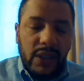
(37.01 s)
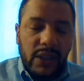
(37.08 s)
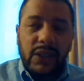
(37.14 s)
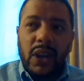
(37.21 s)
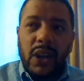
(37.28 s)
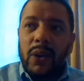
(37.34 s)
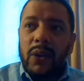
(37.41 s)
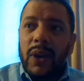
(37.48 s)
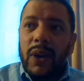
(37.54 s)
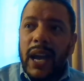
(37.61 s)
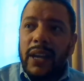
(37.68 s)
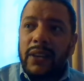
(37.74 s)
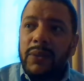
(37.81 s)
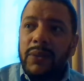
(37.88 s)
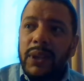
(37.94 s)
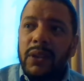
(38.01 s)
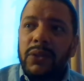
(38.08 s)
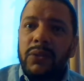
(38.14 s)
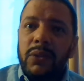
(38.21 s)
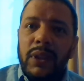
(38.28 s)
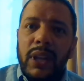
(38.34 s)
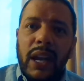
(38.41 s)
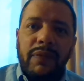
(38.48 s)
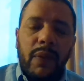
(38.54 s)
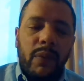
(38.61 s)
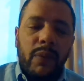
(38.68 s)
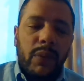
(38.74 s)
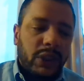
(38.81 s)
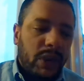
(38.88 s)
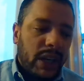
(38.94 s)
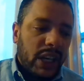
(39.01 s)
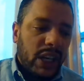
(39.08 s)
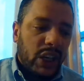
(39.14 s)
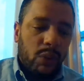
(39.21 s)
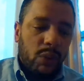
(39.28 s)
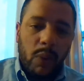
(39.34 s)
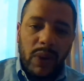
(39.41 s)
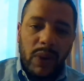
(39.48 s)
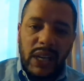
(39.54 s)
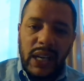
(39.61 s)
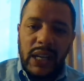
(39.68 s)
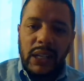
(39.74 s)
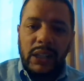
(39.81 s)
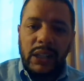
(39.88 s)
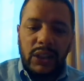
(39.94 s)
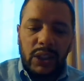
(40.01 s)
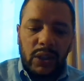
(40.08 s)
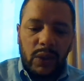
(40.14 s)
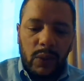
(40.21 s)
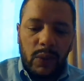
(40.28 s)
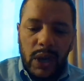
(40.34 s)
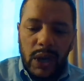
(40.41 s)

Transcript: So as we go through life and we're trying to do what we need to do